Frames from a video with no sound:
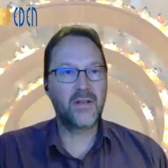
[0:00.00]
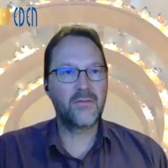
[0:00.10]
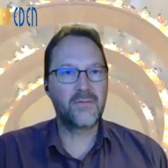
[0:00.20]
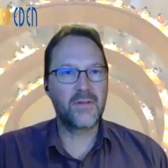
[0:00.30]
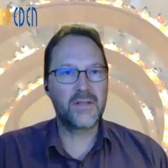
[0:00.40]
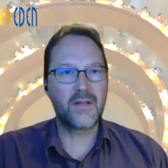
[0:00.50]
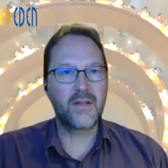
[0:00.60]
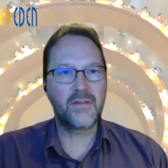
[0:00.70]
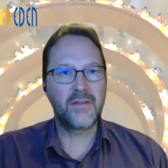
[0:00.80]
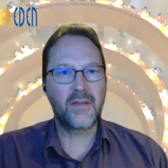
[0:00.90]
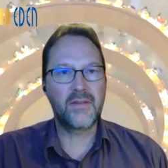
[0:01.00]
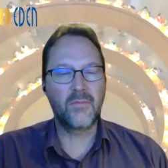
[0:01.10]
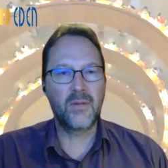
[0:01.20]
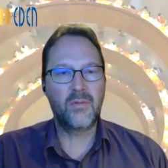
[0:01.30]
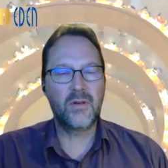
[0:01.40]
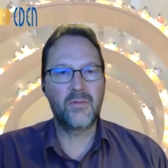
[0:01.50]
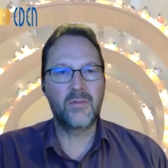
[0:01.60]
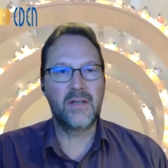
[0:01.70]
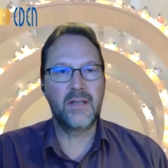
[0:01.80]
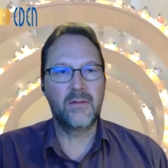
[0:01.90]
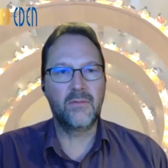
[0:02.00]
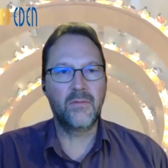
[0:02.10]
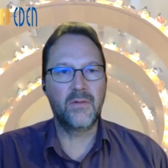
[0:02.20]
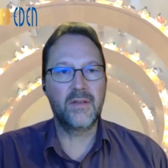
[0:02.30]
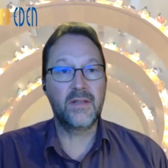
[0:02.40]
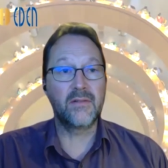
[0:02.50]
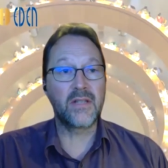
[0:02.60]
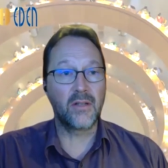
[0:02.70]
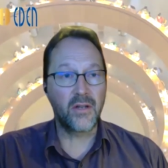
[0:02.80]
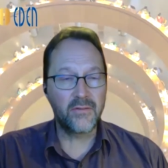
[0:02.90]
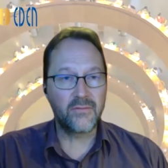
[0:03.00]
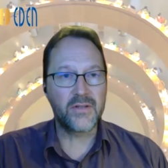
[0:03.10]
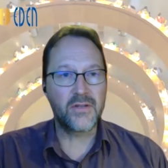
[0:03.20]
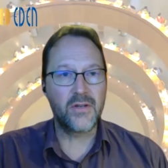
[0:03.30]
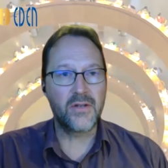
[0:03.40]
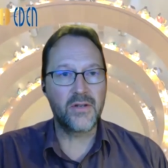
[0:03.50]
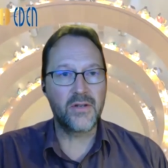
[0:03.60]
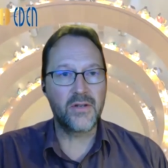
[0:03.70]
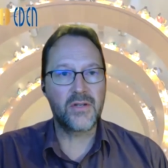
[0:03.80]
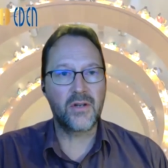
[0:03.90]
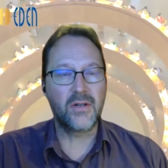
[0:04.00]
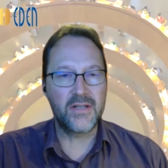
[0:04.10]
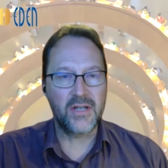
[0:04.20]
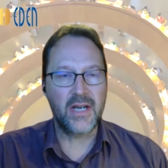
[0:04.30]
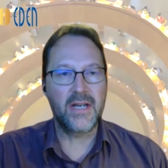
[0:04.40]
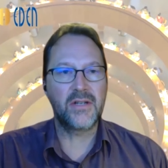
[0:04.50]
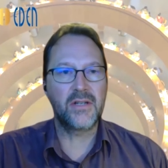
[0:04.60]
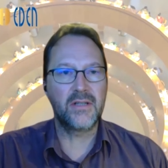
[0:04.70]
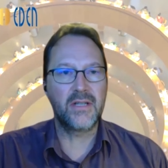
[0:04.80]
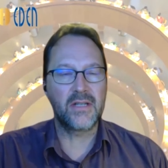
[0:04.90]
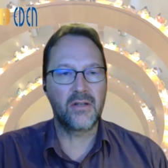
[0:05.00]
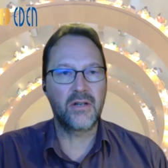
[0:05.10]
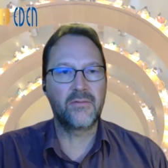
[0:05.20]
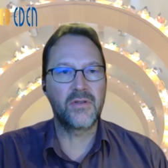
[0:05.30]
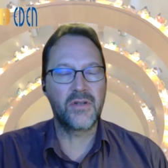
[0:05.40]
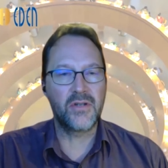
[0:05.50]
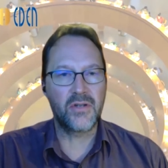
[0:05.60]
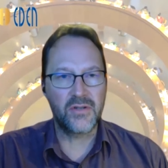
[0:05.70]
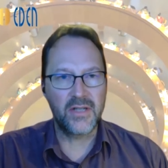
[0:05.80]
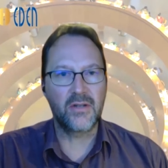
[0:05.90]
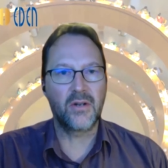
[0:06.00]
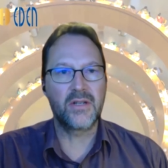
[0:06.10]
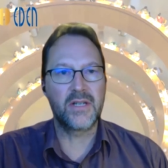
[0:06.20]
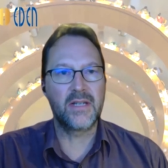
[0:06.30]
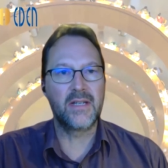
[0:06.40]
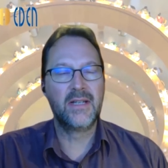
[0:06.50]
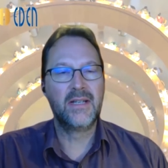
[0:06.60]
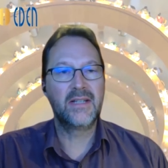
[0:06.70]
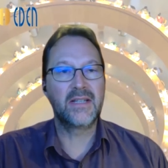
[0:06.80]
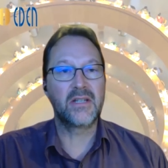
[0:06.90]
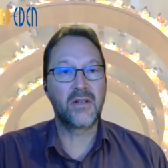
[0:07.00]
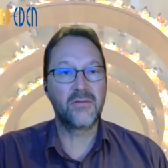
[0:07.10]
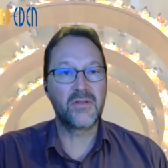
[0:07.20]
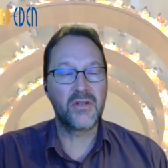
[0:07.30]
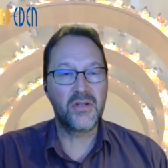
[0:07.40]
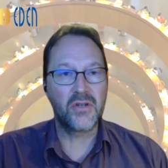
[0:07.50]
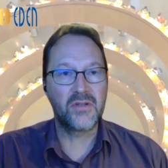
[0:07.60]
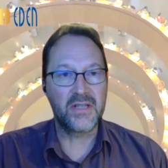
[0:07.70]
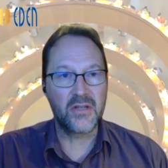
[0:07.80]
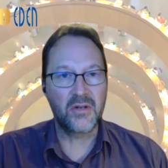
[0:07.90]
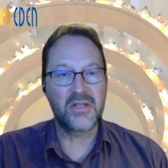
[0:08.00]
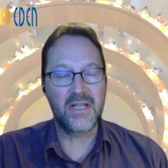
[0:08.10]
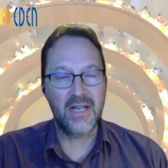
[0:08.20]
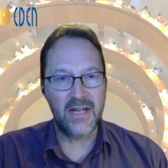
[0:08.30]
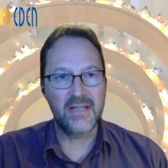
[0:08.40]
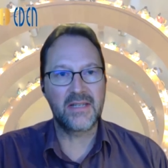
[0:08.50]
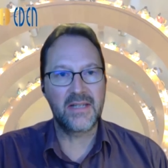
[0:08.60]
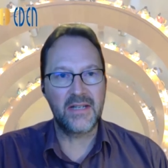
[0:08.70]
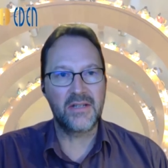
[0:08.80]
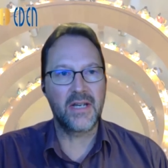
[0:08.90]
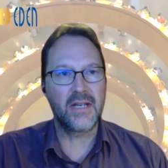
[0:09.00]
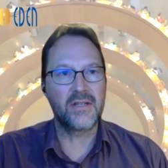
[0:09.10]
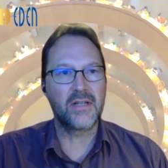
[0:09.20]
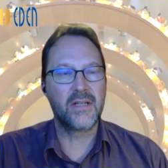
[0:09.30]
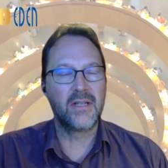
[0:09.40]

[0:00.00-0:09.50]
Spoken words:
first, I think okay. My point would be there is a lot of research on education. There's a lot of research on technology. There's a lot of research on technology-enhanced education.